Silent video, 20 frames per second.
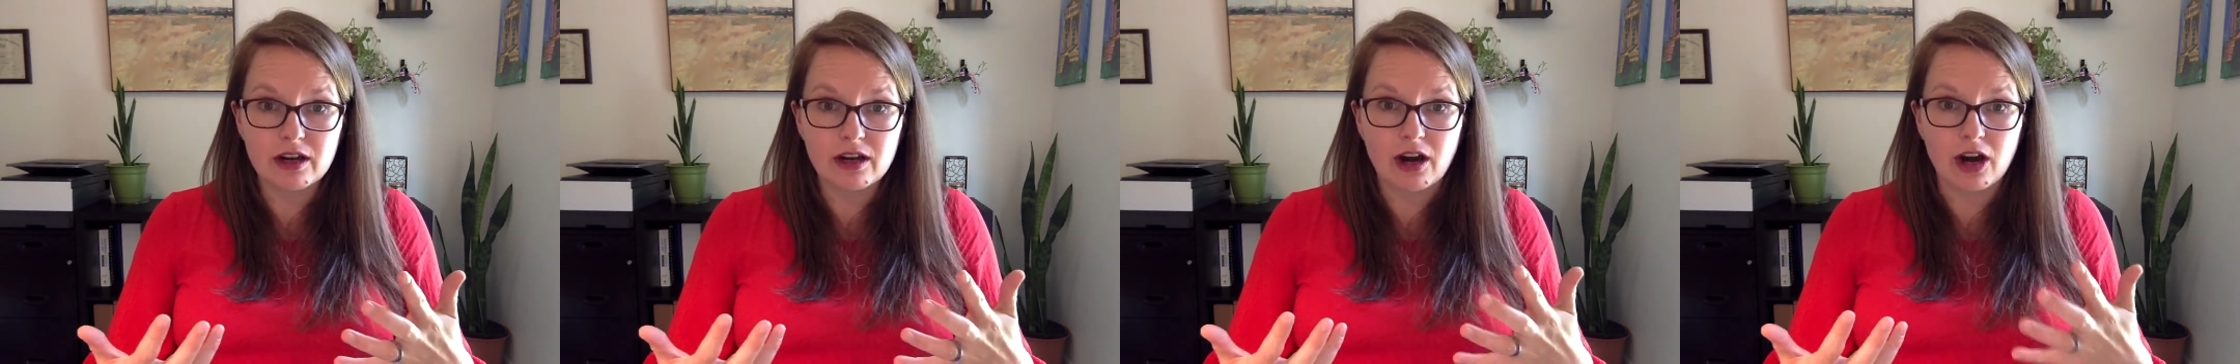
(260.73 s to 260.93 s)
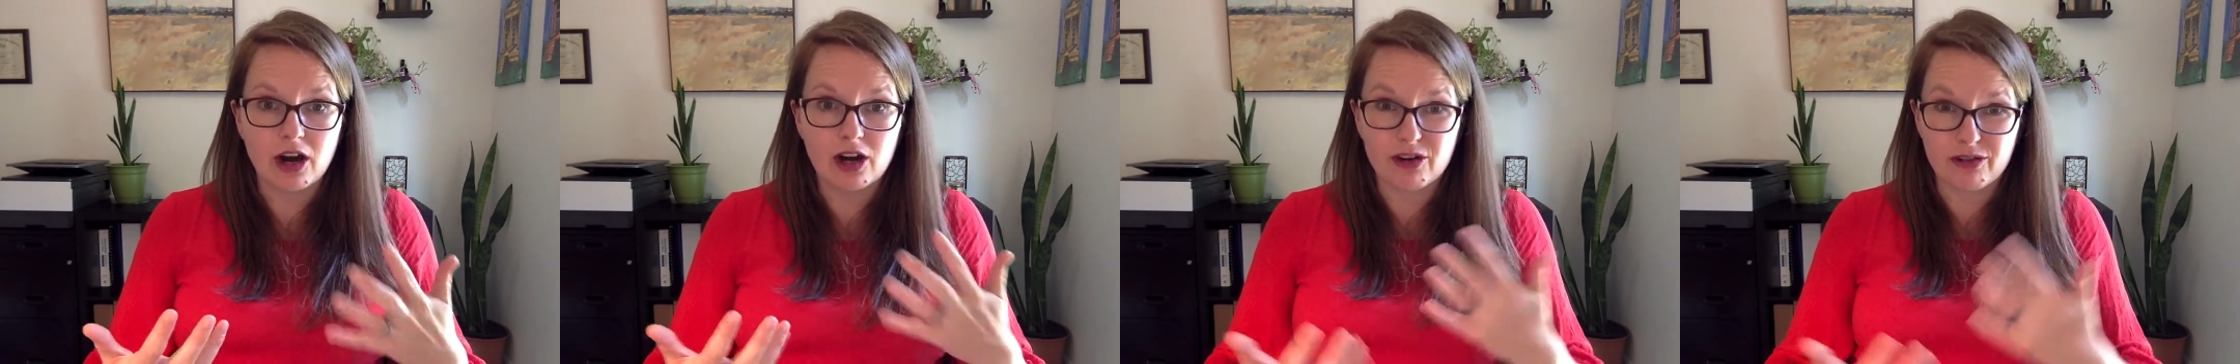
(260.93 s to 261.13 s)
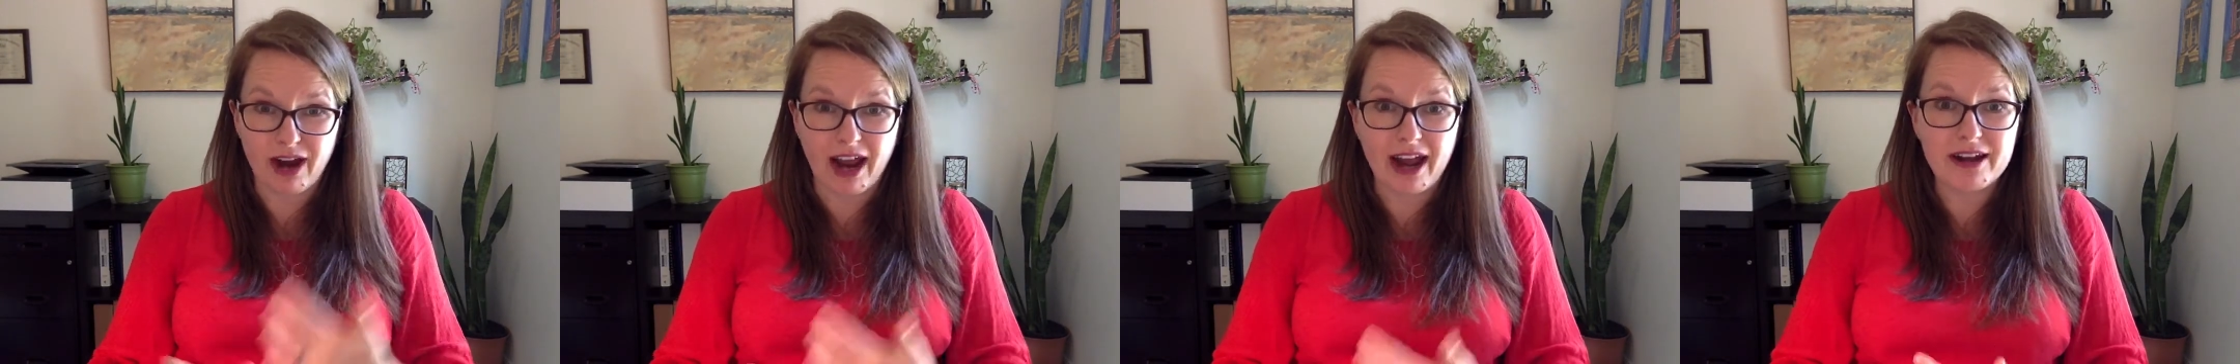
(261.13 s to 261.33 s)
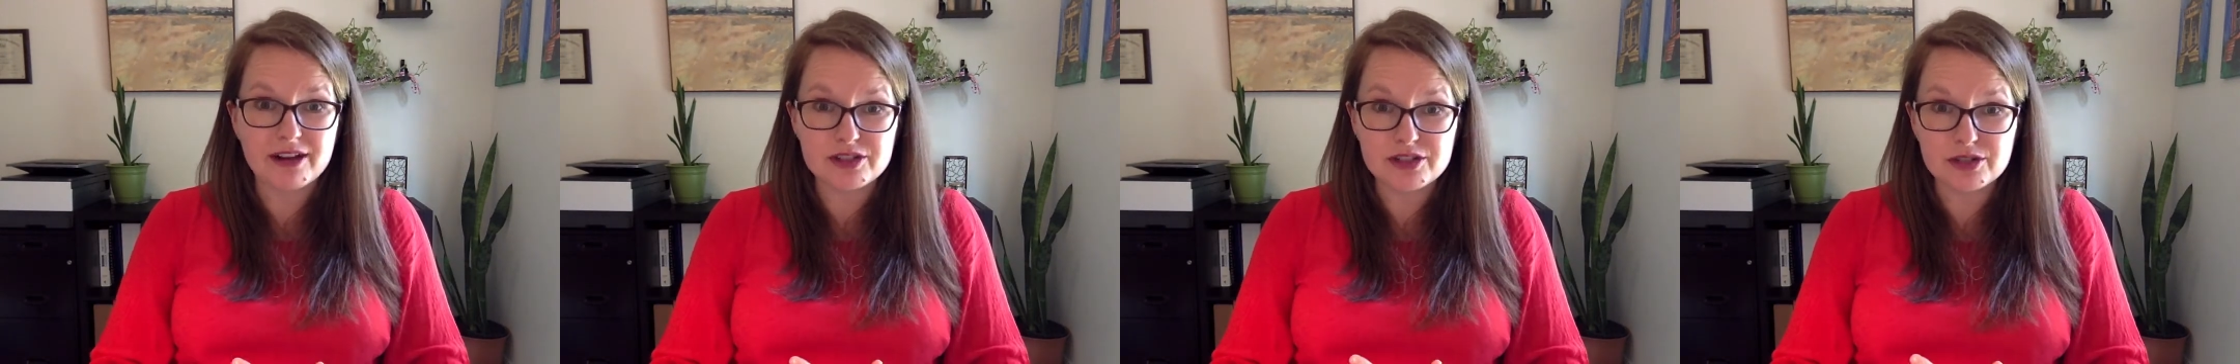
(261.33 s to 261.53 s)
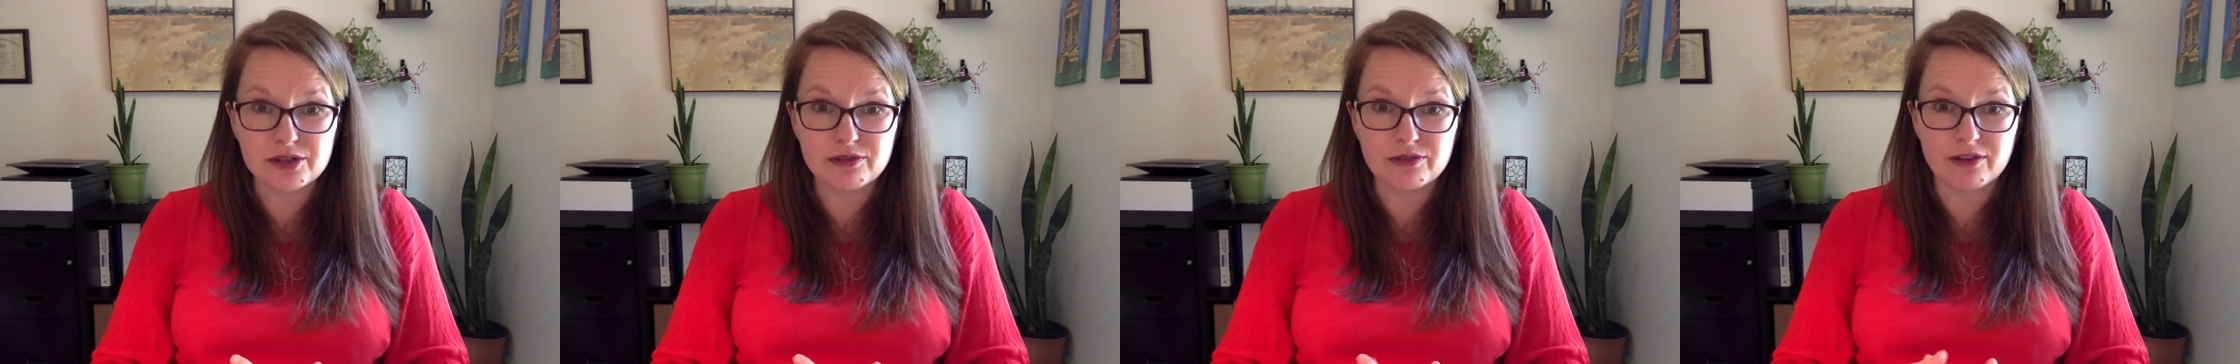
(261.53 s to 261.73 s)
our
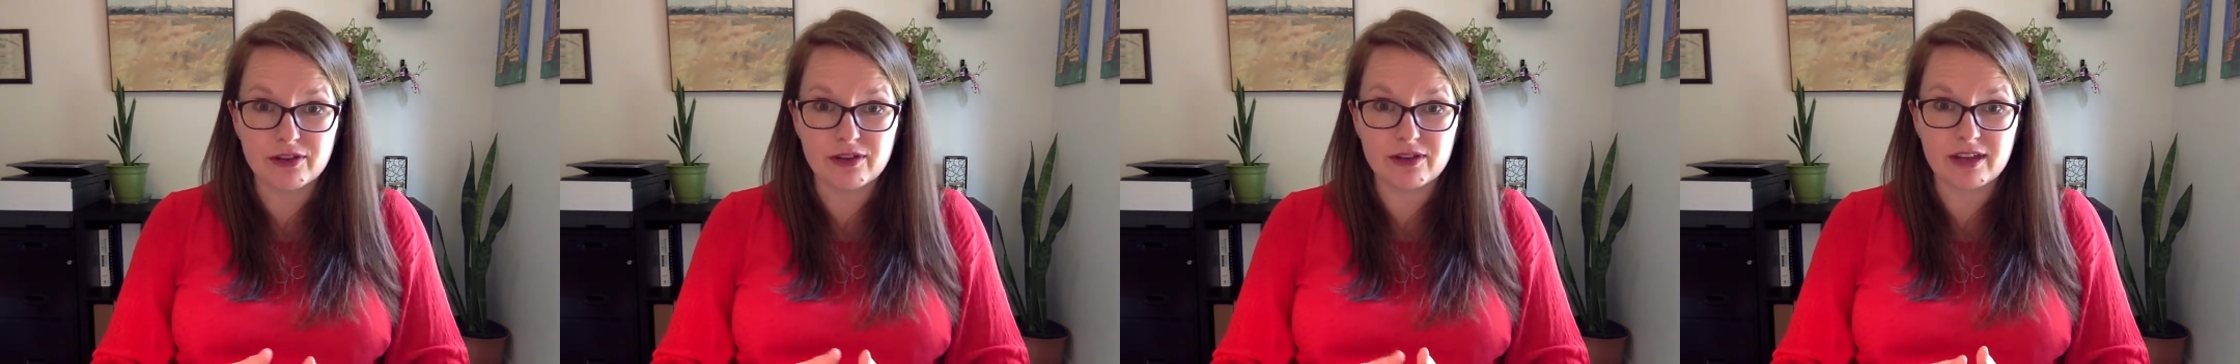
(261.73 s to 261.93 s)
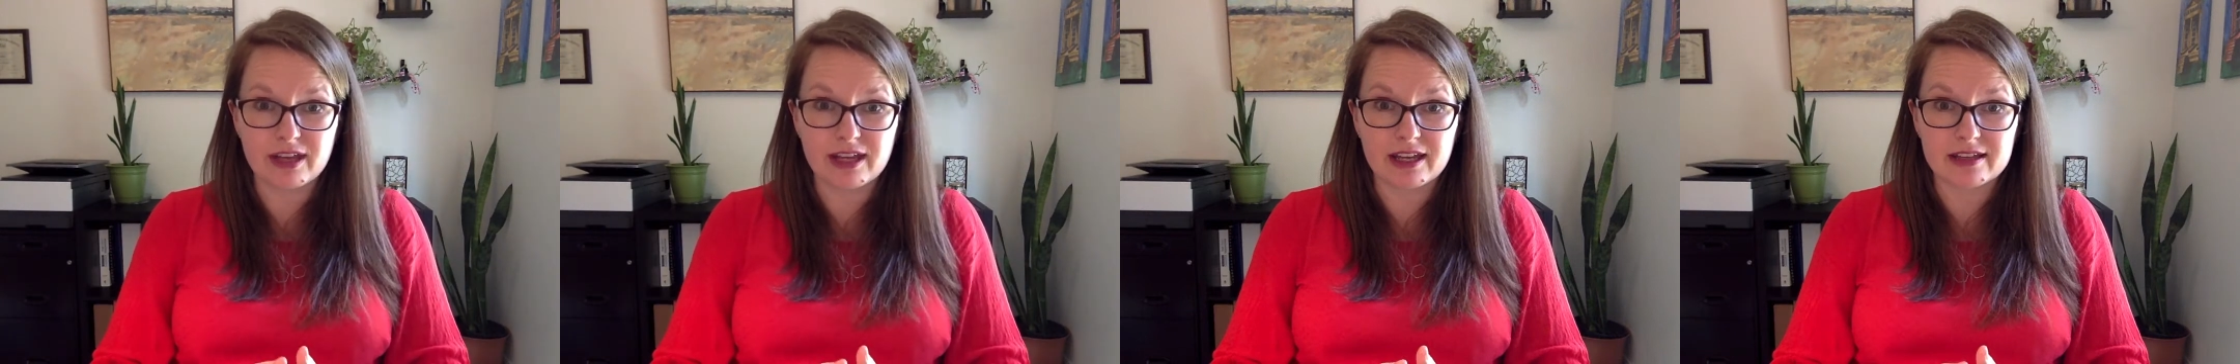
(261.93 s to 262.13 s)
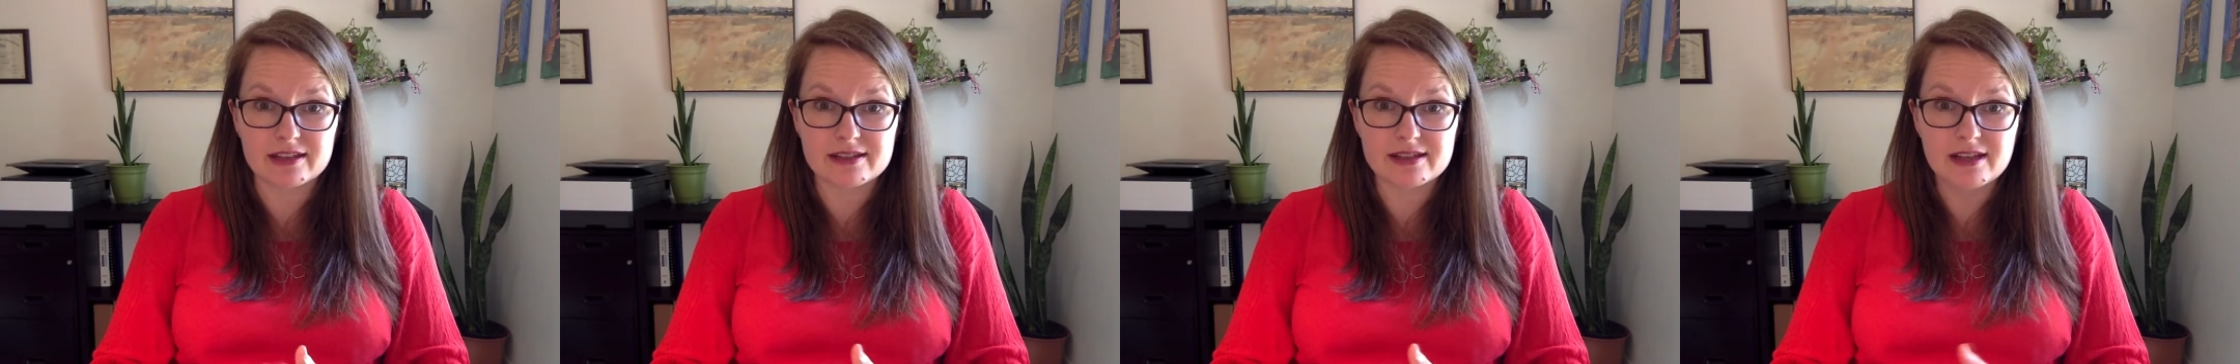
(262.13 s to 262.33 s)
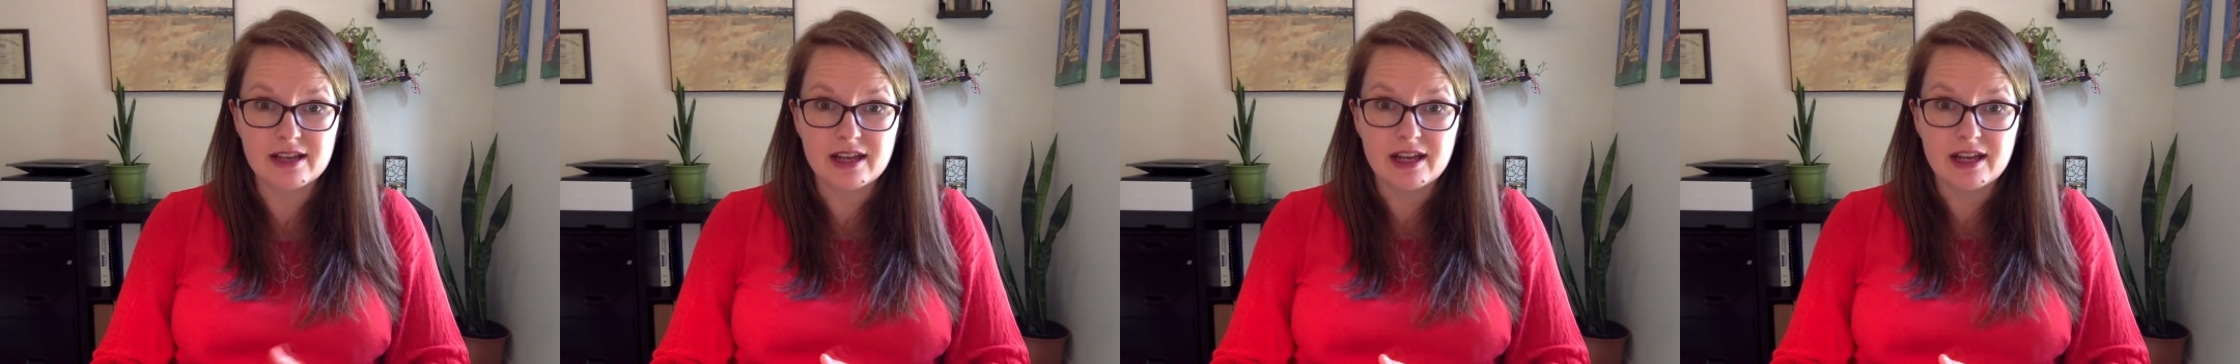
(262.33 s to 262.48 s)
gratitude for things,